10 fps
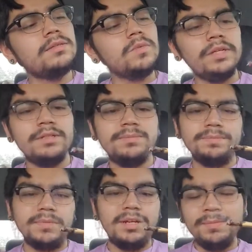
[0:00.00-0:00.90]
well
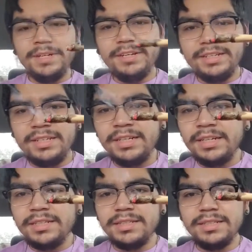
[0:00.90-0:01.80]
i'm nearing the
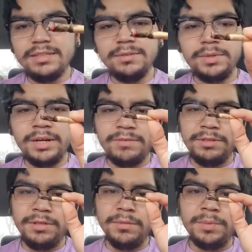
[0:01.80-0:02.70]
end whatever
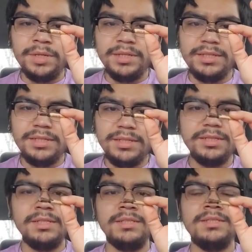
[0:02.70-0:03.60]
little bit
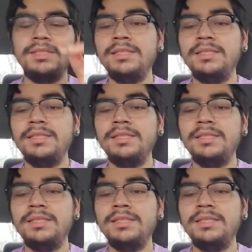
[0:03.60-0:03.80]
is